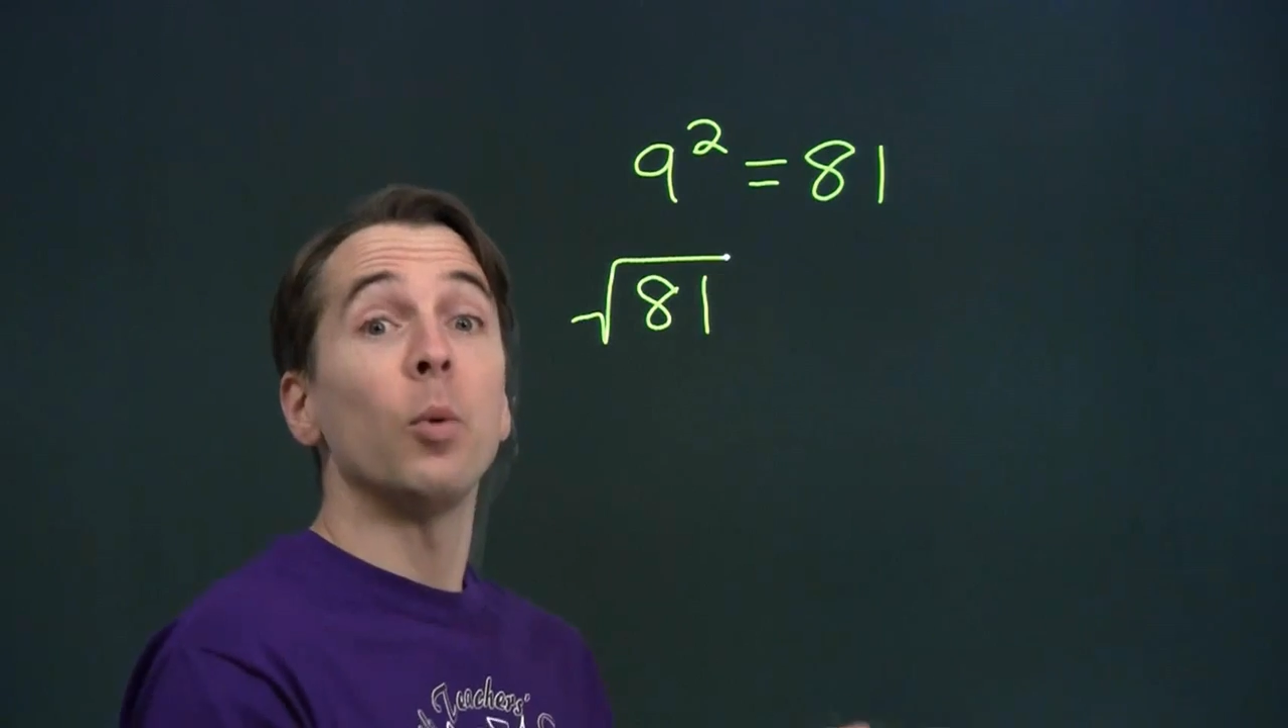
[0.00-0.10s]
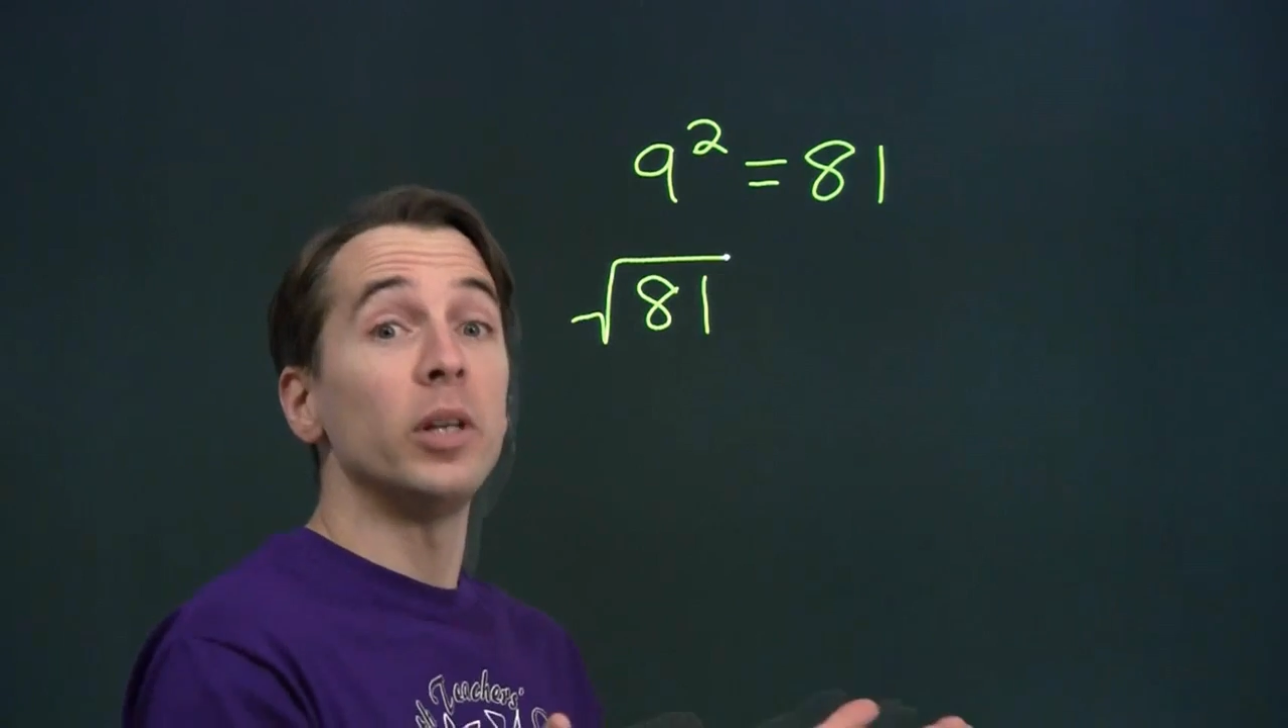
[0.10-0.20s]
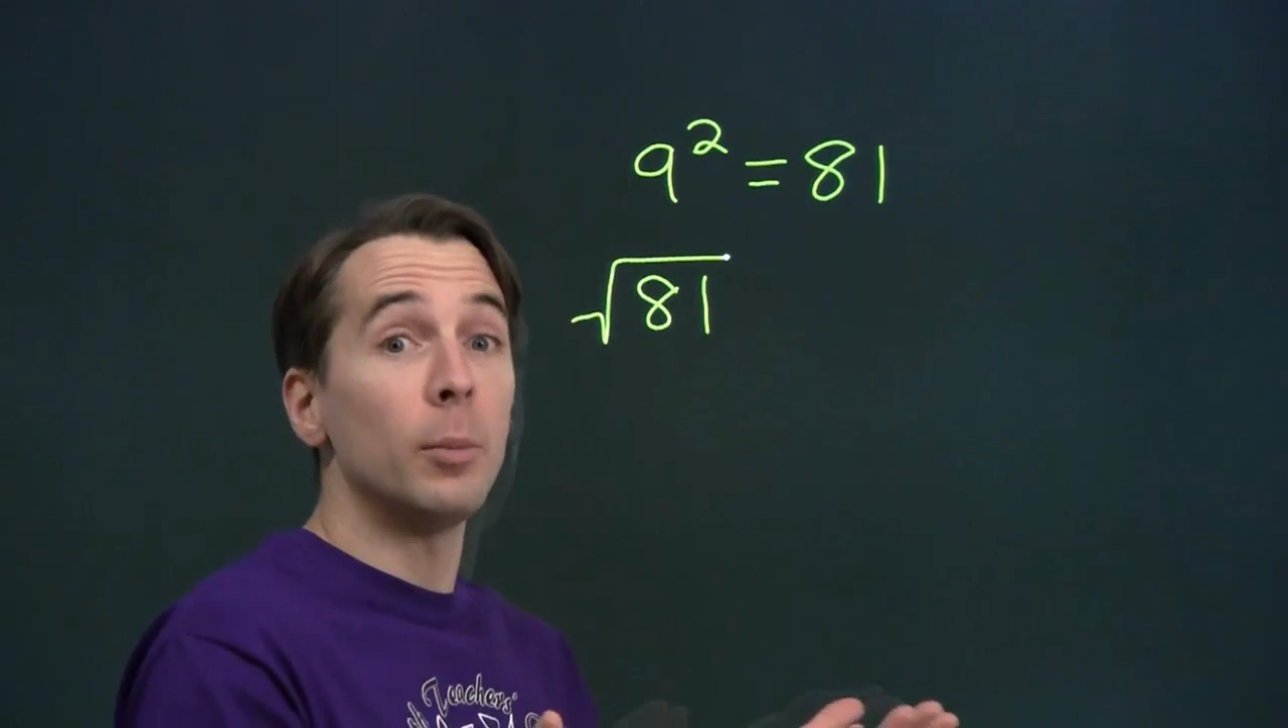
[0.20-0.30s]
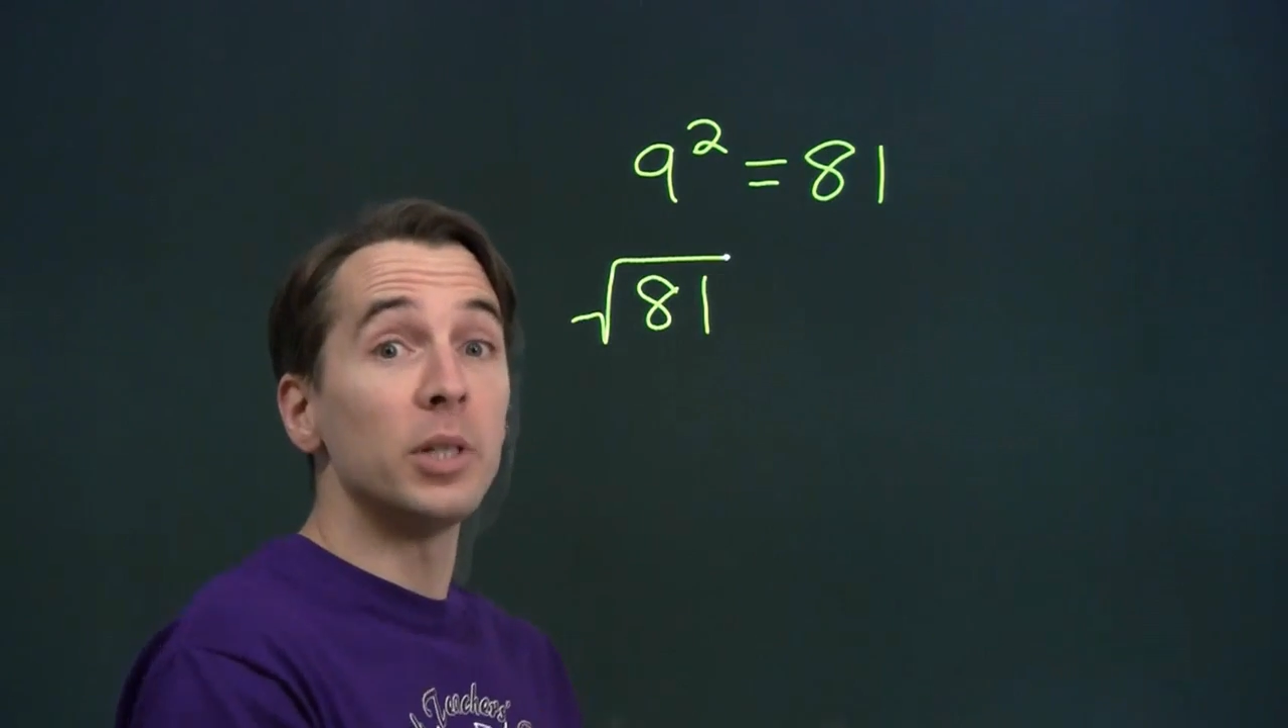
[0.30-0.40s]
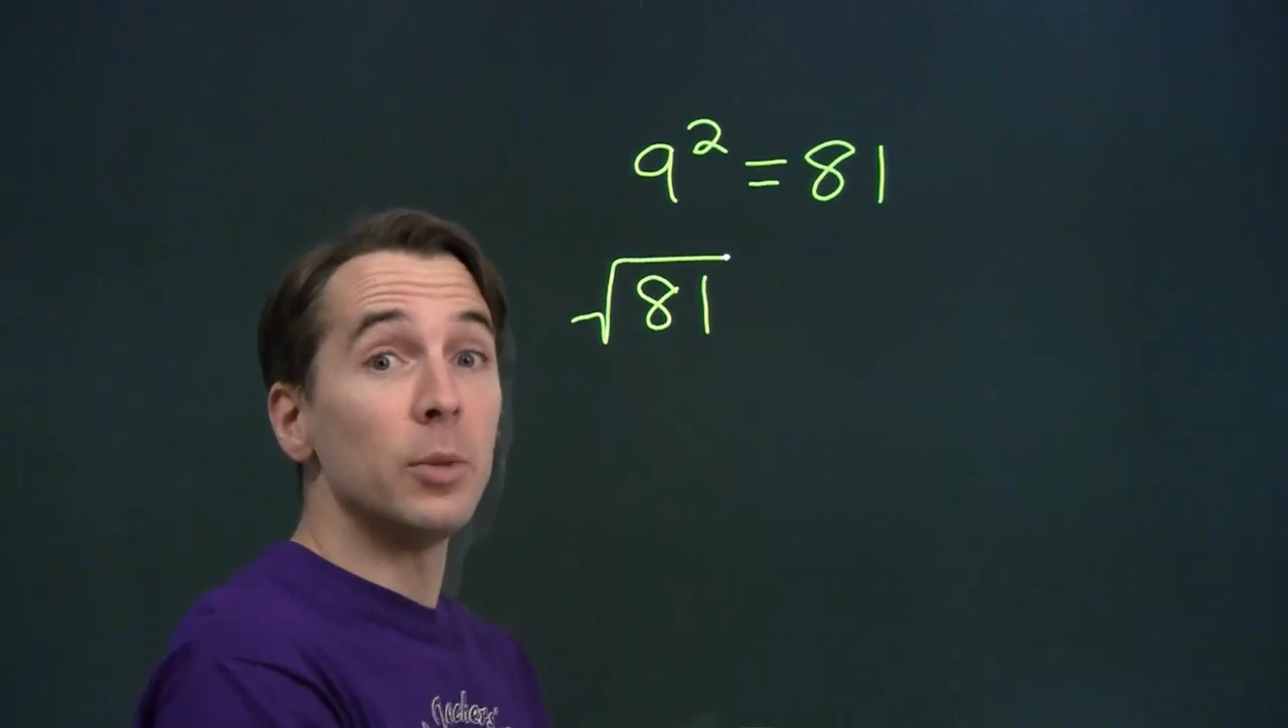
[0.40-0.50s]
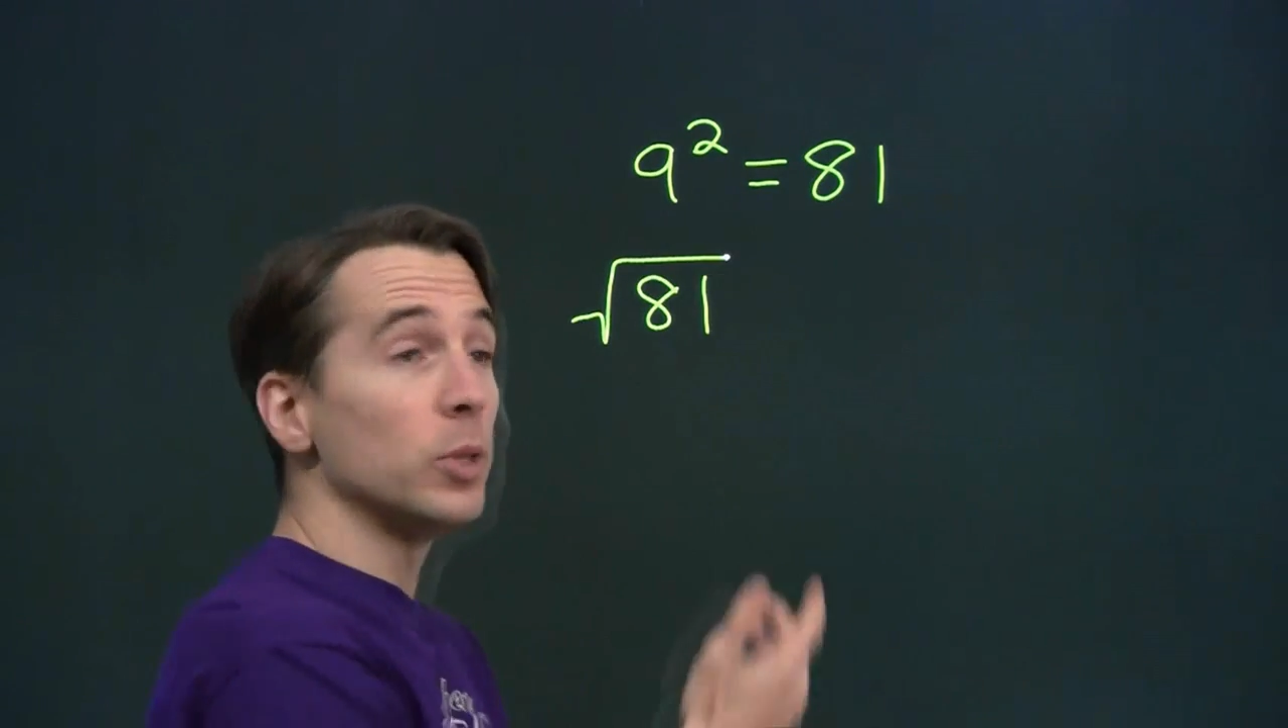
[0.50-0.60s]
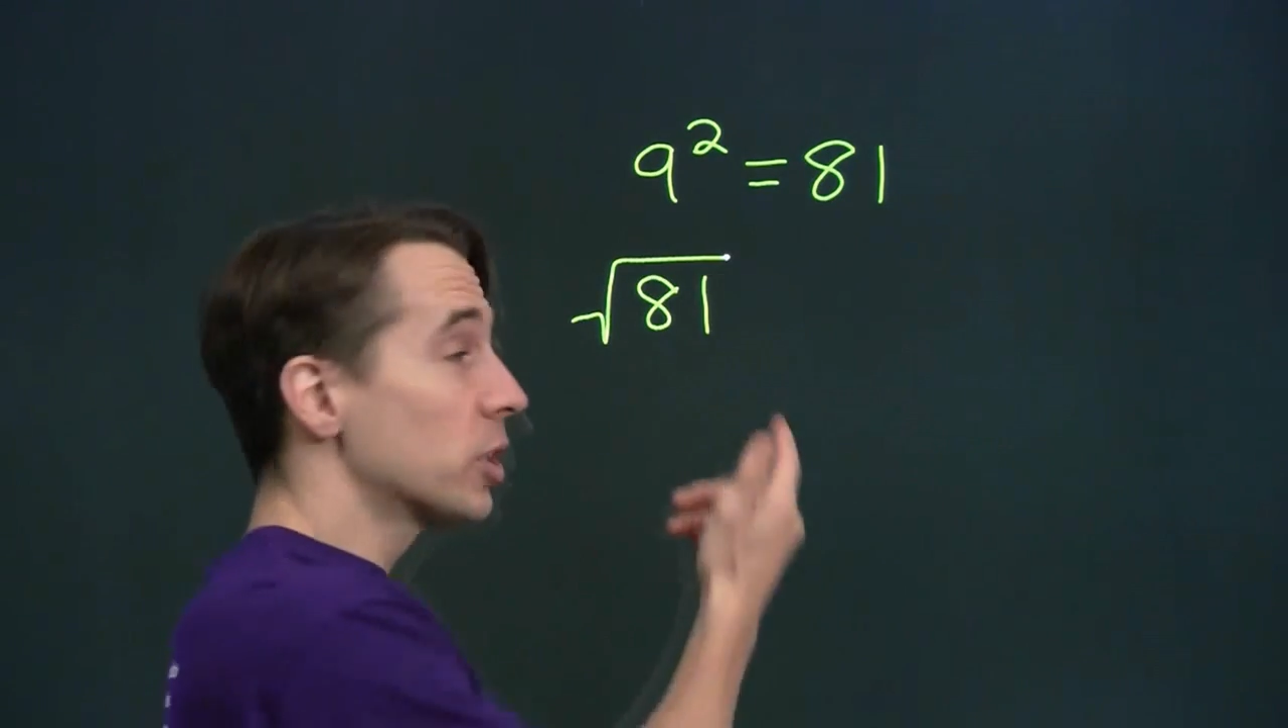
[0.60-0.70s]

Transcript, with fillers: what number did we